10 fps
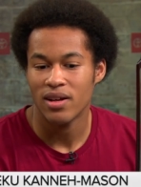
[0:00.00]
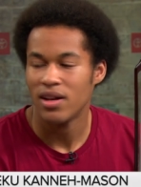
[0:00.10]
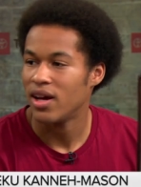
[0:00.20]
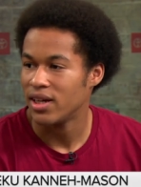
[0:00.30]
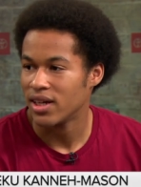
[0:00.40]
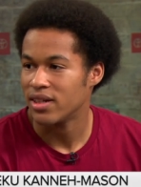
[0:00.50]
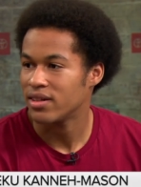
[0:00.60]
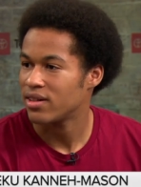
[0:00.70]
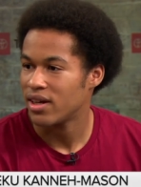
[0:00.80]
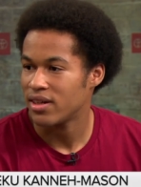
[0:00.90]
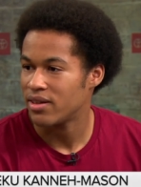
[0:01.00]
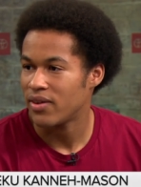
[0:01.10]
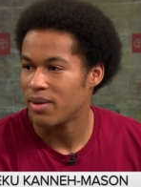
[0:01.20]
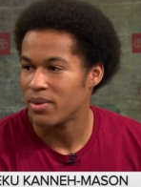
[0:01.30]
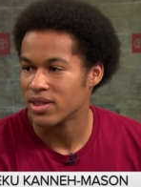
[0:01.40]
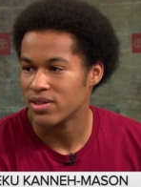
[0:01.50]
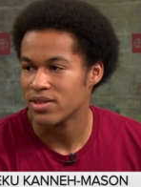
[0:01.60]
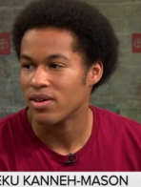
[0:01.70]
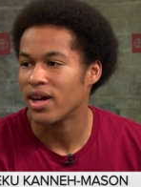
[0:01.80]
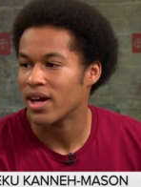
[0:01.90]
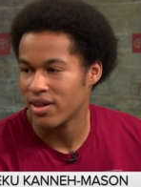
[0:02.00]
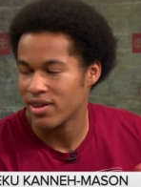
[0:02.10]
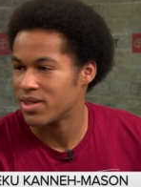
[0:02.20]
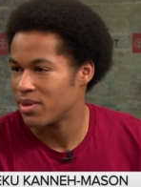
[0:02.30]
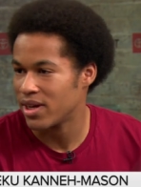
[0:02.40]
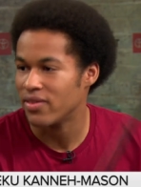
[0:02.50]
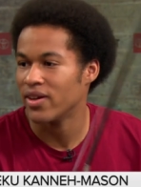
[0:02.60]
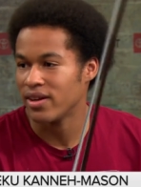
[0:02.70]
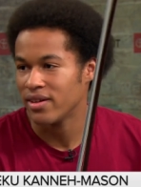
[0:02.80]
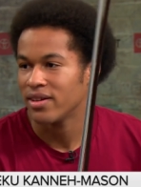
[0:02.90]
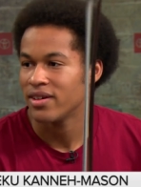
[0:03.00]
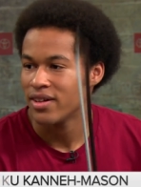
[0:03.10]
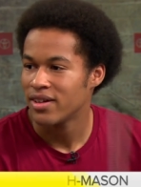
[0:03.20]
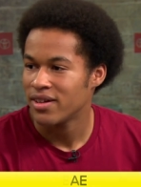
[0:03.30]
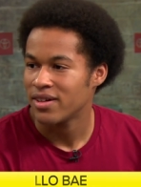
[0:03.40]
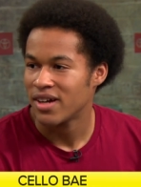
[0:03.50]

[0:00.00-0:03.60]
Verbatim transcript: learning and developing. So it's not like I graduate and then